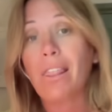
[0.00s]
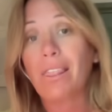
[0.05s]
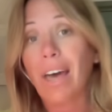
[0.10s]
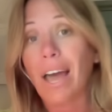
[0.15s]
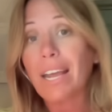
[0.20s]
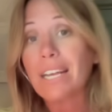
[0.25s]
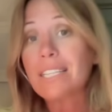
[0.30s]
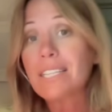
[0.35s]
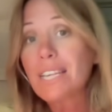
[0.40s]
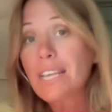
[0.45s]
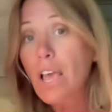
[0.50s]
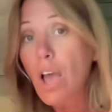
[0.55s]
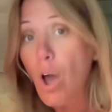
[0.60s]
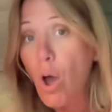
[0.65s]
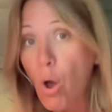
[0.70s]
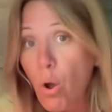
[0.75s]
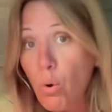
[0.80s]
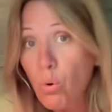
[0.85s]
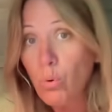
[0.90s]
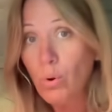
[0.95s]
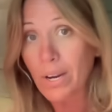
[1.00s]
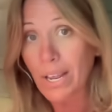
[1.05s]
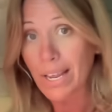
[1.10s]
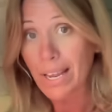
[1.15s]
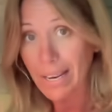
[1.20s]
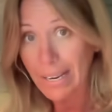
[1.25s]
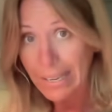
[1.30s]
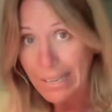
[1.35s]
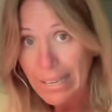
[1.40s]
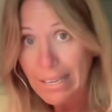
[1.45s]
That is the
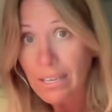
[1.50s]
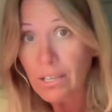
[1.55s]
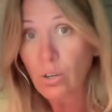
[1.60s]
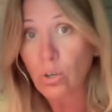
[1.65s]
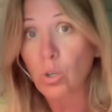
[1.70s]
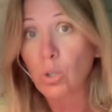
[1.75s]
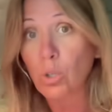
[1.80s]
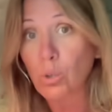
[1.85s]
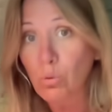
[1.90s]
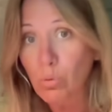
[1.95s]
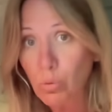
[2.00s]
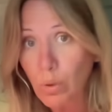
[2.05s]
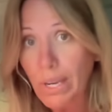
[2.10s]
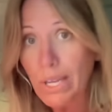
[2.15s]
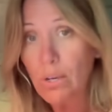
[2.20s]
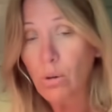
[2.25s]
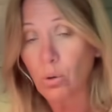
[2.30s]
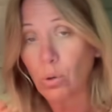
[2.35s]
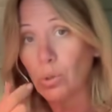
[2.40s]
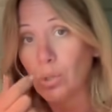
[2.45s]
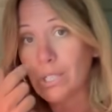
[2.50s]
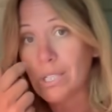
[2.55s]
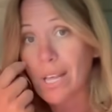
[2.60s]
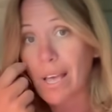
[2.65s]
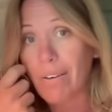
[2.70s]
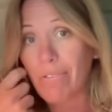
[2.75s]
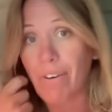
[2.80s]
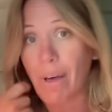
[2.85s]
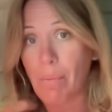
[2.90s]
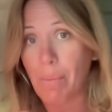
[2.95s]
only legal recourse
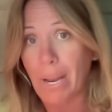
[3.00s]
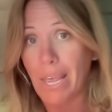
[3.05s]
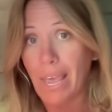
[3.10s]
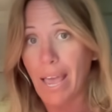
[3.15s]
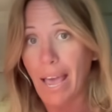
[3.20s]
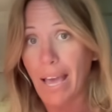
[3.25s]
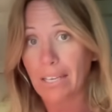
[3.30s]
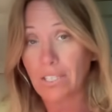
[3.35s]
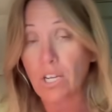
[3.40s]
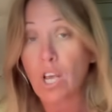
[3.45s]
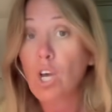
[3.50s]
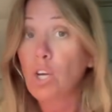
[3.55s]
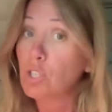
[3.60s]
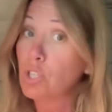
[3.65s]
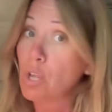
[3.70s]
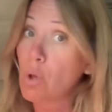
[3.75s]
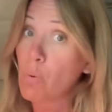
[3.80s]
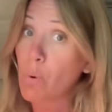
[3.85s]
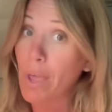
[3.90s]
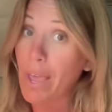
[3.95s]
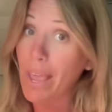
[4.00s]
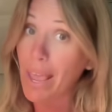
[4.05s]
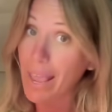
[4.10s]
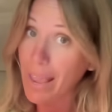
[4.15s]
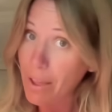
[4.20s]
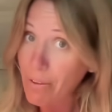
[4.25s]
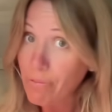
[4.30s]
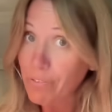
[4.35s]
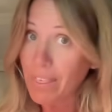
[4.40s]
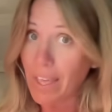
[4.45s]
a family has. So
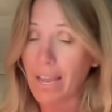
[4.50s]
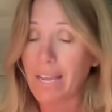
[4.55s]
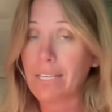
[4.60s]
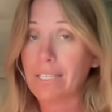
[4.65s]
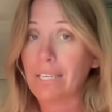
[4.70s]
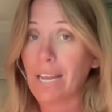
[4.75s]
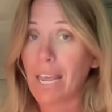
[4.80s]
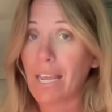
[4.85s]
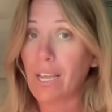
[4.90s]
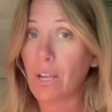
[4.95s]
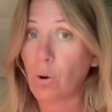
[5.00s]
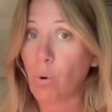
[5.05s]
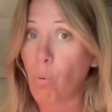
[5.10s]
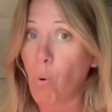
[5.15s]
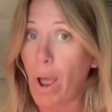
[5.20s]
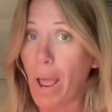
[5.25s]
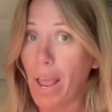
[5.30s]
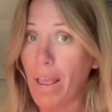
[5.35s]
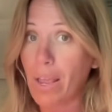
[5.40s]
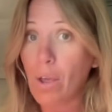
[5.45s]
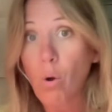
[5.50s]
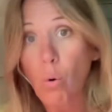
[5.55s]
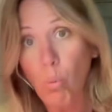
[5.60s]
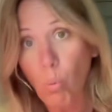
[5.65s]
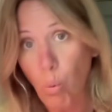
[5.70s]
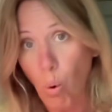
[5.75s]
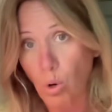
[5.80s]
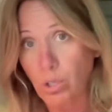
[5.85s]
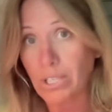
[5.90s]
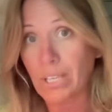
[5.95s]
if that is taken away,
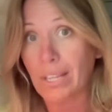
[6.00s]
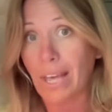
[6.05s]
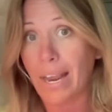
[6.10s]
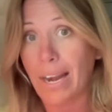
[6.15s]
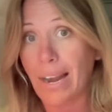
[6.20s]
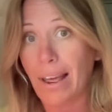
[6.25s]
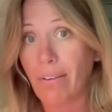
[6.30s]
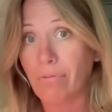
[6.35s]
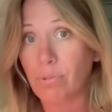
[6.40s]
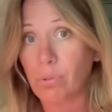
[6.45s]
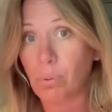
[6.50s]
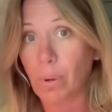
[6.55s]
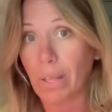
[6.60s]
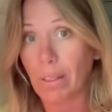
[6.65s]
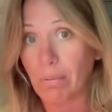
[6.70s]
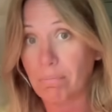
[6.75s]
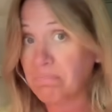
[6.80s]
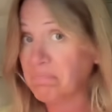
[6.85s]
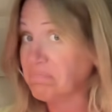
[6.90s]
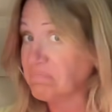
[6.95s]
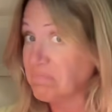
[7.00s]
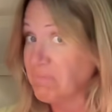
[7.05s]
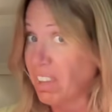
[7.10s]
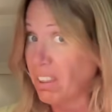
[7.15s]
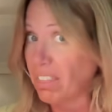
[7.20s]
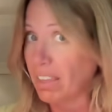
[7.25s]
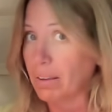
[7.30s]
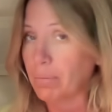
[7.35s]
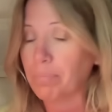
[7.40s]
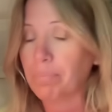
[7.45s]
what are they left with?
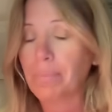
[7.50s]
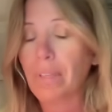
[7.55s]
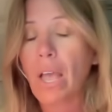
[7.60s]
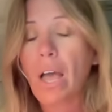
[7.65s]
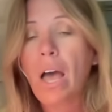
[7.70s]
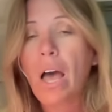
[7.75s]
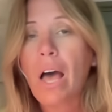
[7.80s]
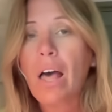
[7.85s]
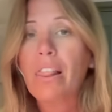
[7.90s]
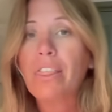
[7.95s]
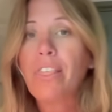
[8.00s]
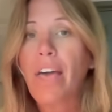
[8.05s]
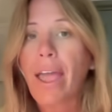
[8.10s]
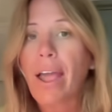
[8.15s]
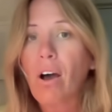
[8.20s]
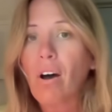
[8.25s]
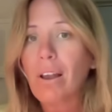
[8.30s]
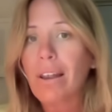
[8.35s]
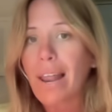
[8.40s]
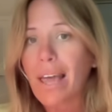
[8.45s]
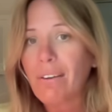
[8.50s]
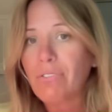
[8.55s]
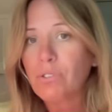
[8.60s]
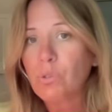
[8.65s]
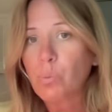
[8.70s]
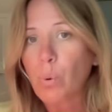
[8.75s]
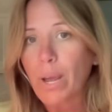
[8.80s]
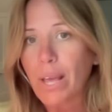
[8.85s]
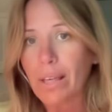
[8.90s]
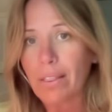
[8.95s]
Nothing. They are
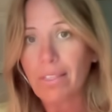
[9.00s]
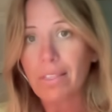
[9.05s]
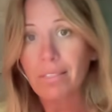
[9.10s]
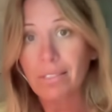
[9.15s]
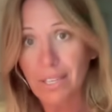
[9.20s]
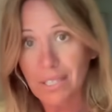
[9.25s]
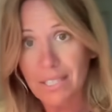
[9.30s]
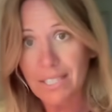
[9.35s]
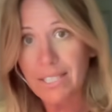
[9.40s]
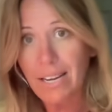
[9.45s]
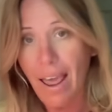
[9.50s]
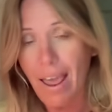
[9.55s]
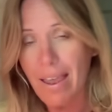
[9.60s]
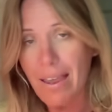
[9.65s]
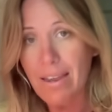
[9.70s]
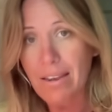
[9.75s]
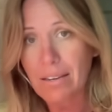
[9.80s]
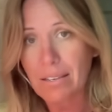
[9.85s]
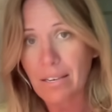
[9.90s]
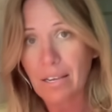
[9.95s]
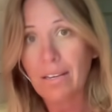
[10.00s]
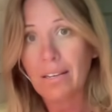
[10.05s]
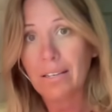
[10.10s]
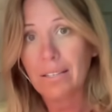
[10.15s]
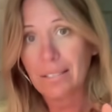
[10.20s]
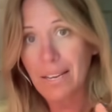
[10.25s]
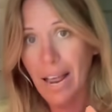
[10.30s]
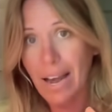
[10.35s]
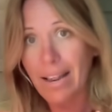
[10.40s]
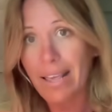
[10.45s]
left with the state
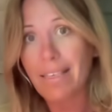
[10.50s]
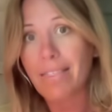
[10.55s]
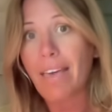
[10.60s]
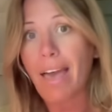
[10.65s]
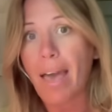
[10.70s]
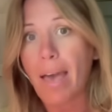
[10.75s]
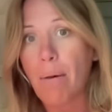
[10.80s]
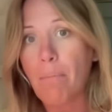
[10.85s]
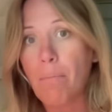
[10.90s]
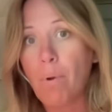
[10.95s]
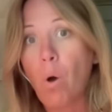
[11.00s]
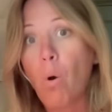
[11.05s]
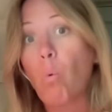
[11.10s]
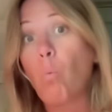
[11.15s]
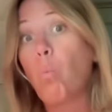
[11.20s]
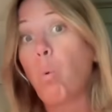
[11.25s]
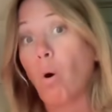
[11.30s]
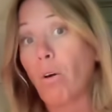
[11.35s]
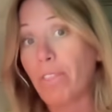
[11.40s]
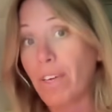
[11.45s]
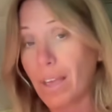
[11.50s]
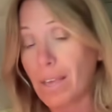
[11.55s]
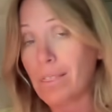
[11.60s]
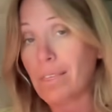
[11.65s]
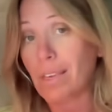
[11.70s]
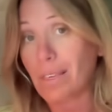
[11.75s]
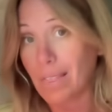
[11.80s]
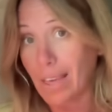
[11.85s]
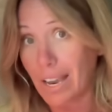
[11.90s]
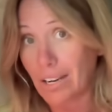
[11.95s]
telling them what they
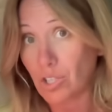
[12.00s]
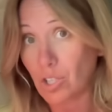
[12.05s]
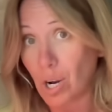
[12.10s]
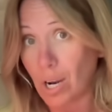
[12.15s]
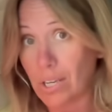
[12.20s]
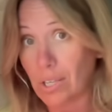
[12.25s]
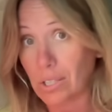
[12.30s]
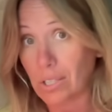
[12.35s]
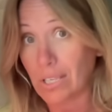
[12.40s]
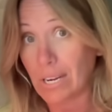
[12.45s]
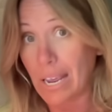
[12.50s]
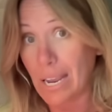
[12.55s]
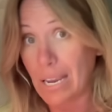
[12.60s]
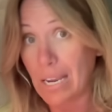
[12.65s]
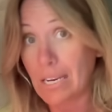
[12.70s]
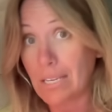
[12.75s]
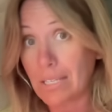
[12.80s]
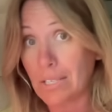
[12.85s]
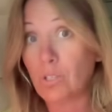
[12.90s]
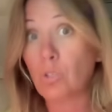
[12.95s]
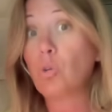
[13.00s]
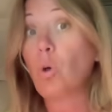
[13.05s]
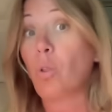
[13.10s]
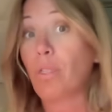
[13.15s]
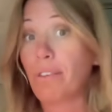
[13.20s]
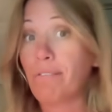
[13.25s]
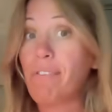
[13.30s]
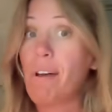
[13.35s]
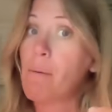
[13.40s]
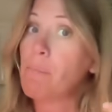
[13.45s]
think their child needs,
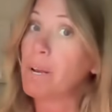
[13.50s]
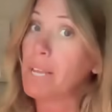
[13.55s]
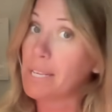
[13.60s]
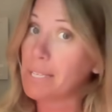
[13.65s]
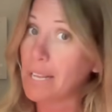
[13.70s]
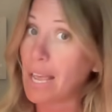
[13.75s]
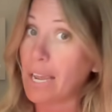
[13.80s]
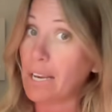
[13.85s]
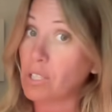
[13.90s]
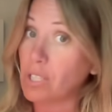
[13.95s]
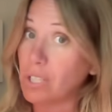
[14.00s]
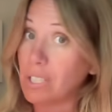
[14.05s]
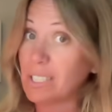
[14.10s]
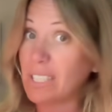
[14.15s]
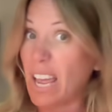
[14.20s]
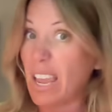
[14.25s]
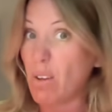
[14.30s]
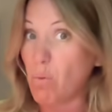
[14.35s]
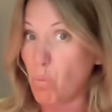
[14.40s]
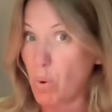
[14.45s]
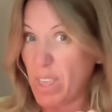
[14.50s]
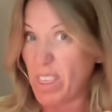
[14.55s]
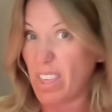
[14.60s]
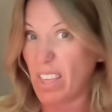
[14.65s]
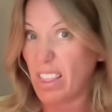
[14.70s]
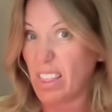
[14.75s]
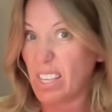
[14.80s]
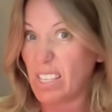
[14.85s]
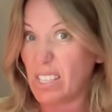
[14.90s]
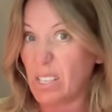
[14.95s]
not the family saying to the state, we
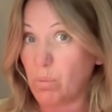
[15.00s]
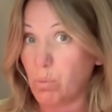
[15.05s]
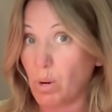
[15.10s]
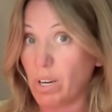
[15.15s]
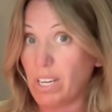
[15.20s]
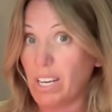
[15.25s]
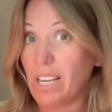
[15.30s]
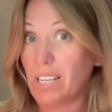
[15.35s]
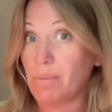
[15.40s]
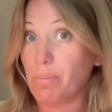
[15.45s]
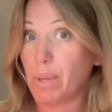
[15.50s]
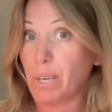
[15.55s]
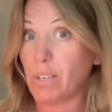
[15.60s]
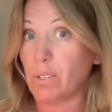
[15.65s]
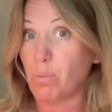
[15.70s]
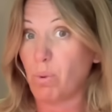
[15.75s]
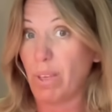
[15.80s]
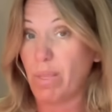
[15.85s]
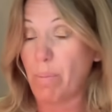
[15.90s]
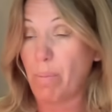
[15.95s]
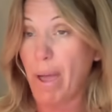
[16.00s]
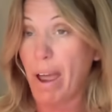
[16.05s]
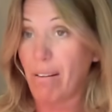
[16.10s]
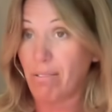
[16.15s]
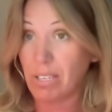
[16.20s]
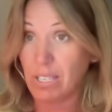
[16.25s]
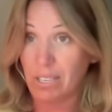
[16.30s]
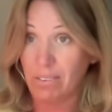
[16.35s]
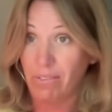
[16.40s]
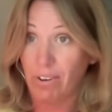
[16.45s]
think this is what it is because we're the
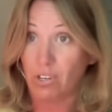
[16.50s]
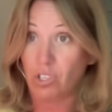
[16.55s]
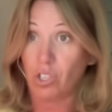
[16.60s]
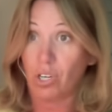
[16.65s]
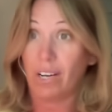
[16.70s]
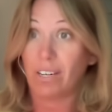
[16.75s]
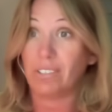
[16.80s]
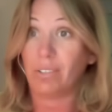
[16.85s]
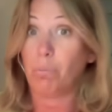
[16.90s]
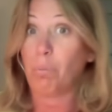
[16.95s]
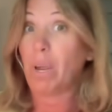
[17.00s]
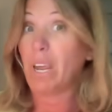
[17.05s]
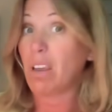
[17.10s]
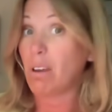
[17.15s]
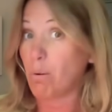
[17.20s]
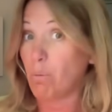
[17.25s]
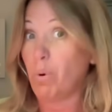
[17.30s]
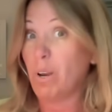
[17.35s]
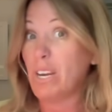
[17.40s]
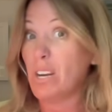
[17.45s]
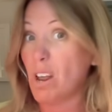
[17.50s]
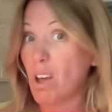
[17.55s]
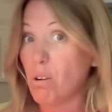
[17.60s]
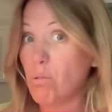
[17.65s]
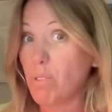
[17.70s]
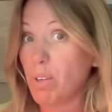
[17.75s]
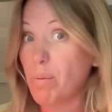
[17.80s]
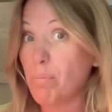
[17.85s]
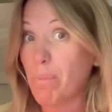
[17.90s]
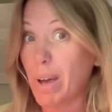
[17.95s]
parents of our child and we
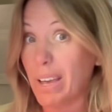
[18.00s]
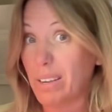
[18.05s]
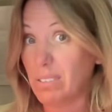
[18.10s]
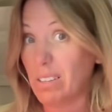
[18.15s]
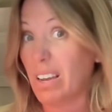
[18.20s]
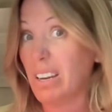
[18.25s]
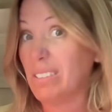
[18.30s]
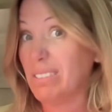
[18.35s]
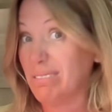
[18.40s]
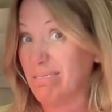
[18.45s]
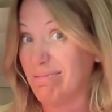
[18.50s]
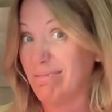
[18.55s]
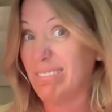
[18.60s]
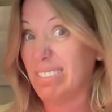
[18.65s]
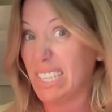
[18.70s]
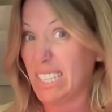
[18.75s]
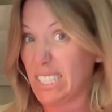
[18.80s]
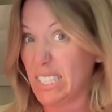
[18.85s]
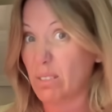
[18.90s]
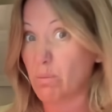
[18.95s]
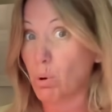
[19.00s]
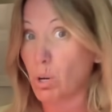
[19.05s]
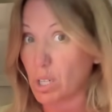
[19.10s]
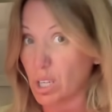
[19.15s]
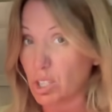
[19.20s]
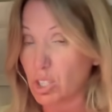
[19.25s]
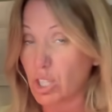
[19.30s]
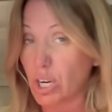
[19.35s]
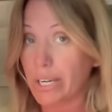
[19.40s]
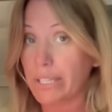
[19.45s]
know them and this is what
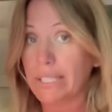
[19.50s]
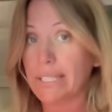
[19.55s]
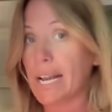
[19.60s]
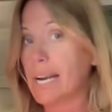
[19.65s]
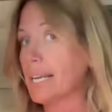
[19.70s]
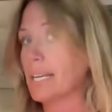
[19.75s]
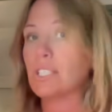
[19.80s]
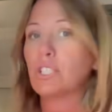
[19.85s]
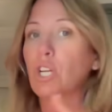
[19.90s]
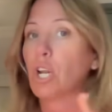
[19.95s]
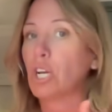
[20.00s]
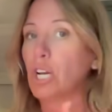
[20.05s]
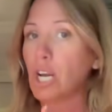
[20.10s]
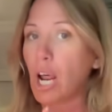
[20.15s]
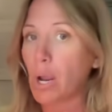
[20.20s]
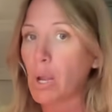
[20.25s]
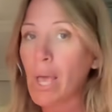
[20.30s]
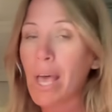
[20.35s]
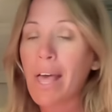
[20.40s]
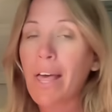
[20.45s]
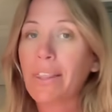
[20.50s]
our child's telling us. No.